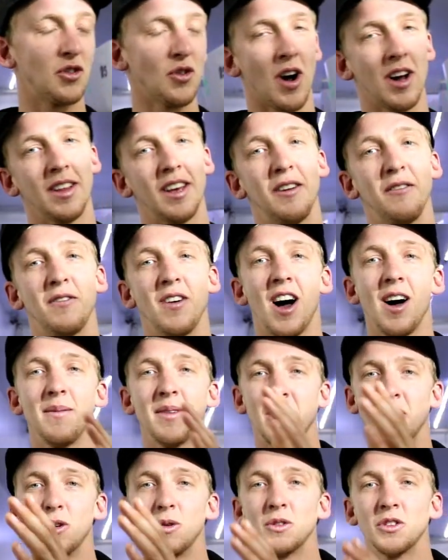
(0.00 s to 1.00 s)
dryland
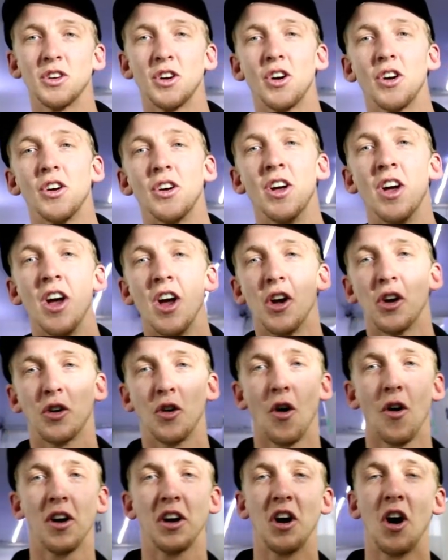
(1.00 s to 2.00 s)
farming and also
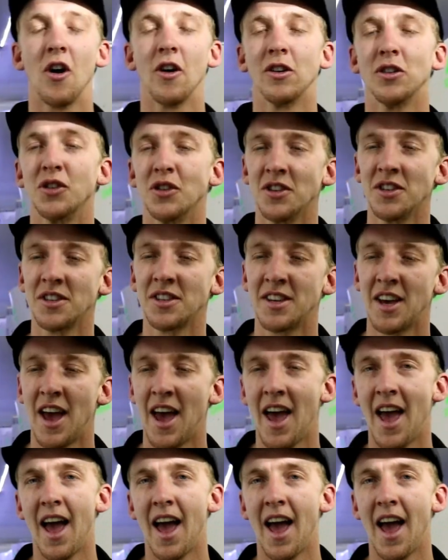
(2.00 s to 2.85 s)
growing oranges.